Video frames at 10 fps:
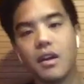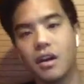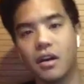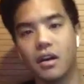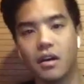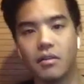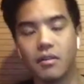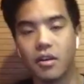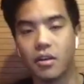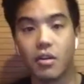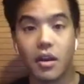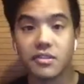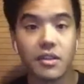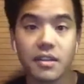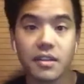uh, across the
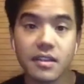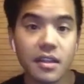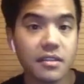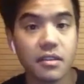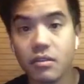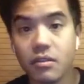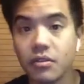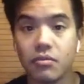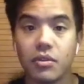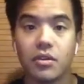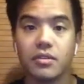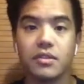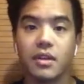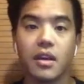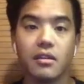United States and around the world
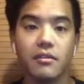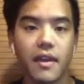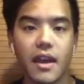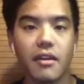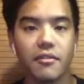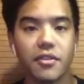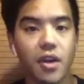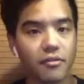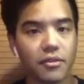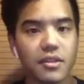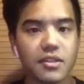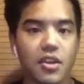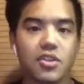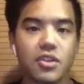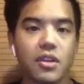to kind of have thoughtful
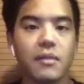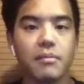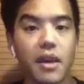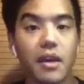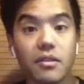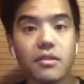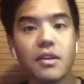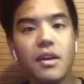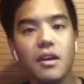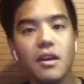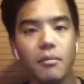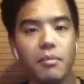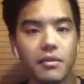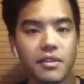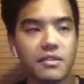discussion and panels
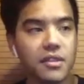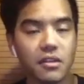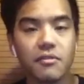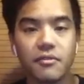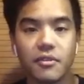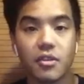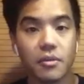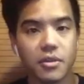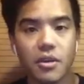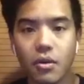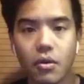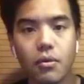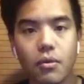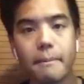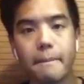about the state of
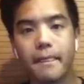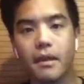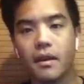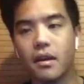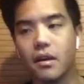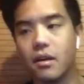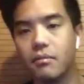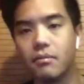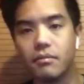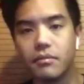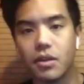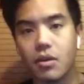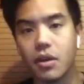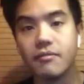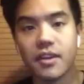crypto, right? Um, you know,
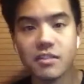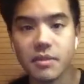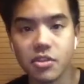investment